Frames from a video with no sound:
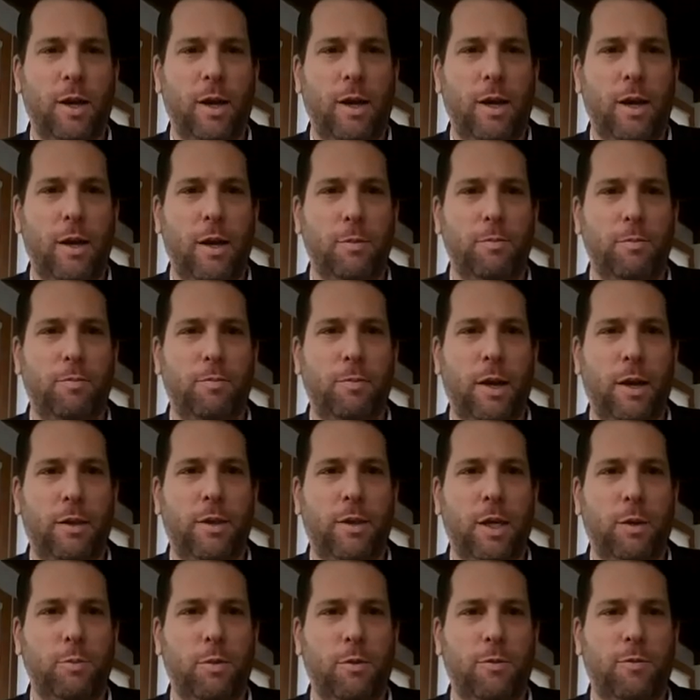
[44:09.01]
I
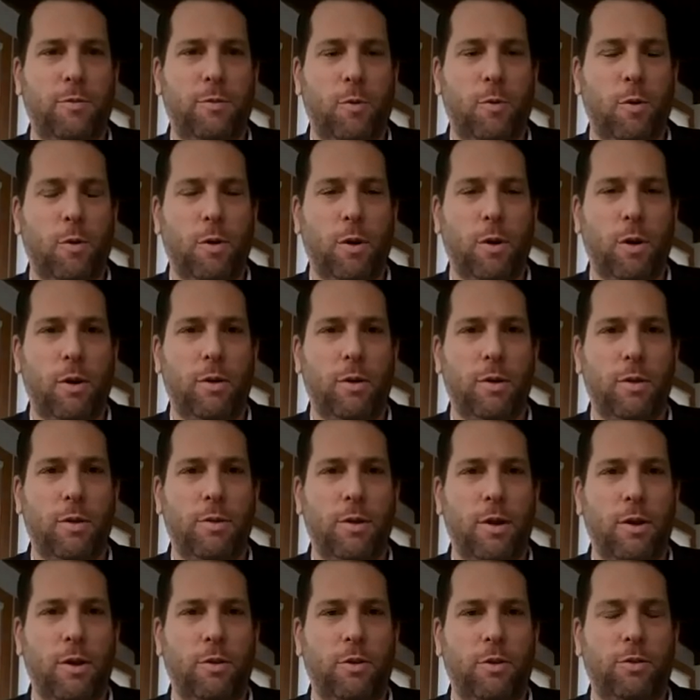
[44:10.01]
think, before
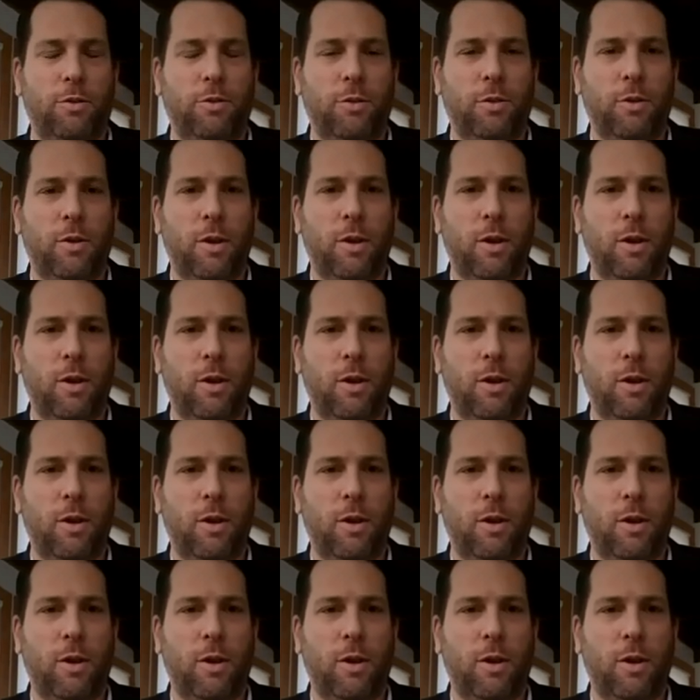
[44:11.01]
there's,